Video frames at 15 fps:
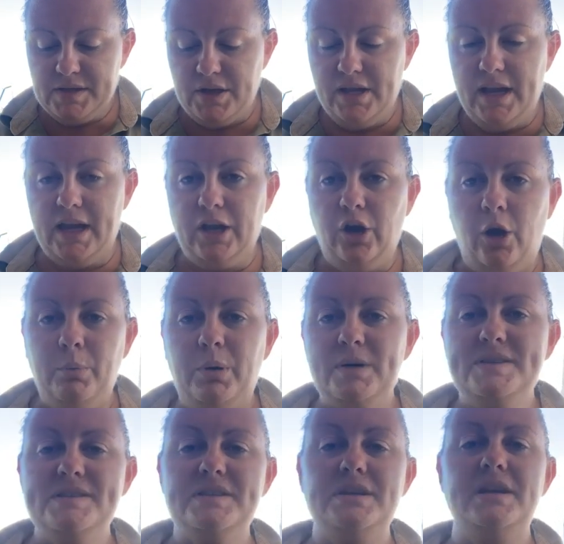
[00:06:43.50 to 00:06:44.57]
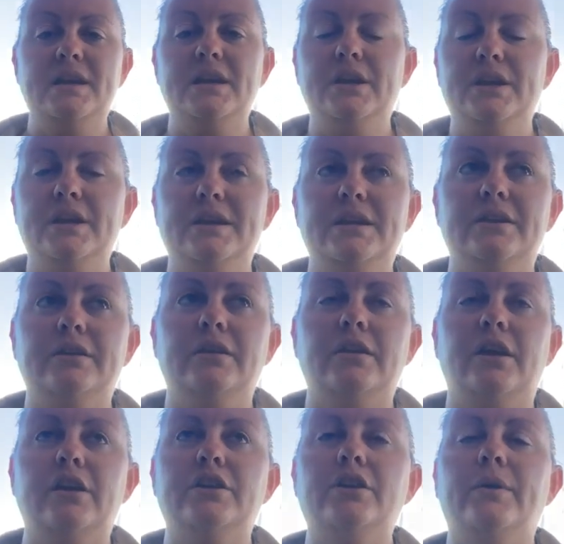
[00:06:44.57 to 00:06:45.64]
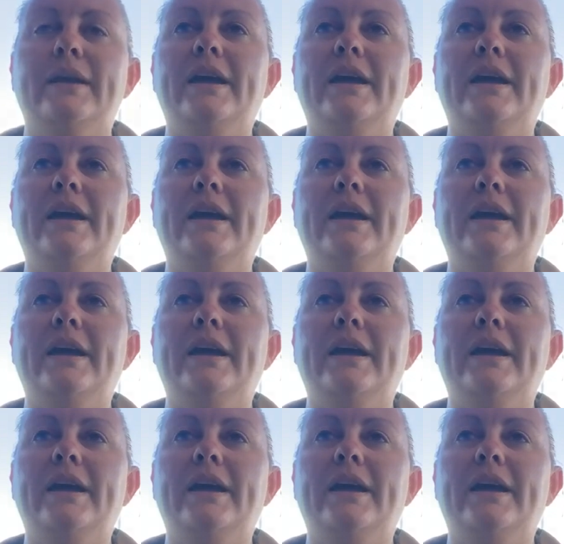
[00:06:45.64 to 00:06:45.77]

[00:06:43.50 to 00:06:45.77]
yeah, compost, you know,